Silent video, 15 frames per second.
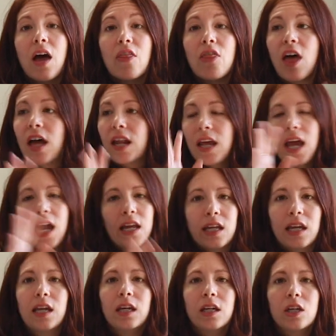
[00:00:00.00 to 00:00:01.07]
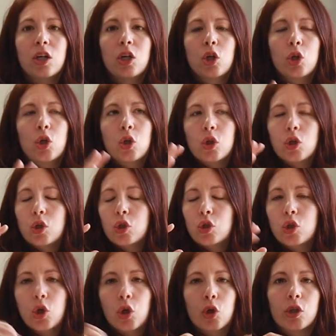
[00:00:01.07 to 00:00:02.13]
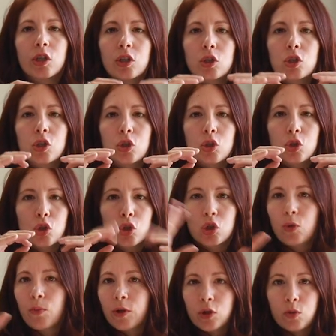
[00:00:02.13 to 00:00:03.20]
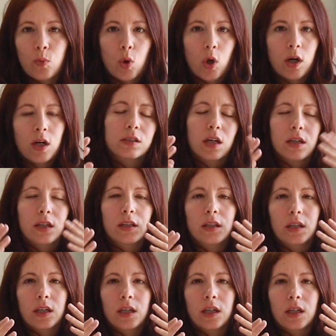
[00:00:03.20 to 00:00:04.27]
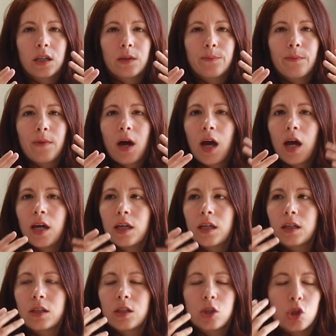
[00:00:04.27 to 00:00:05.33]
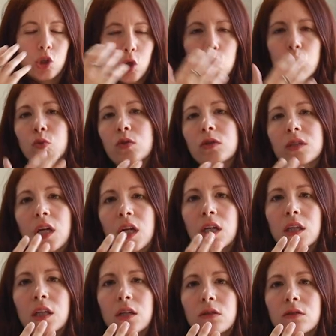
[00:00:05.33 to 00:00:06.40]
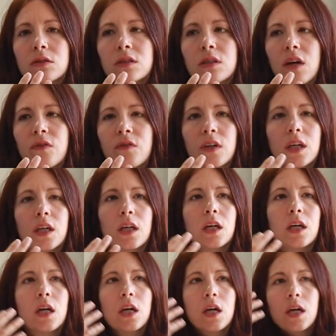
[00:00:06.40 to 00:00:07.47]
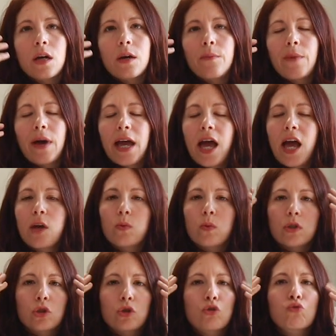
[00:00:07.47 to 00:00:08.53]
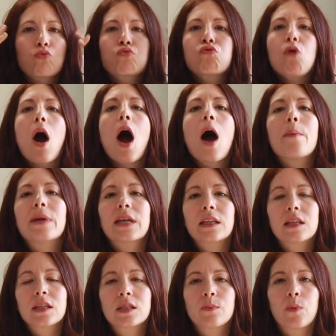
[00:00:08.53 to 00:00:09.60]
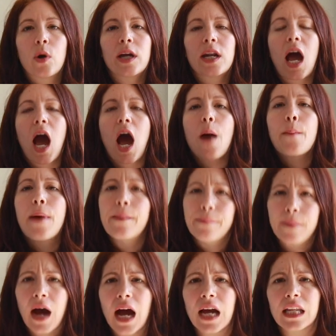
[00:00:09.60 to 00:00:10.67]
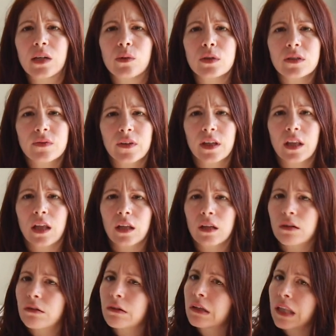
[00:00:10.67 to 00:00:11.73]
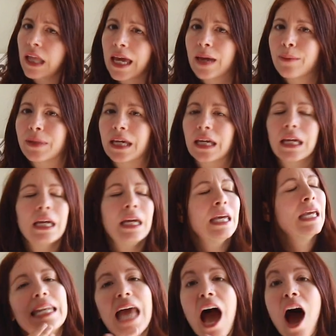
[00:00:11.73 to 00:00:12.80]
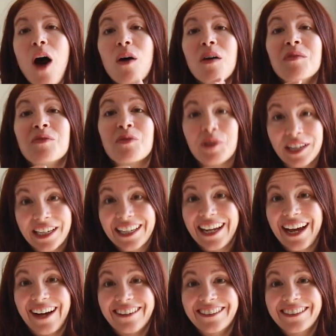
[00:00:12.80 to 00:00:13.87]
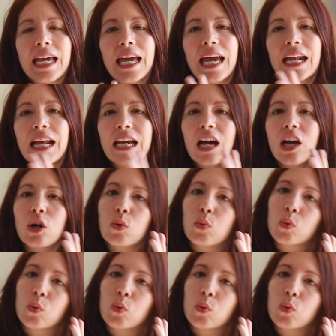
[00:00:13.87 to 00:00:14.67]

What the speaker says: that headache turned into so much more. Suddenly, my nose was getting a little stuffy. My head was throbbing at this point. My body was feeling a little clammy. Now I'm freaking out. And I got a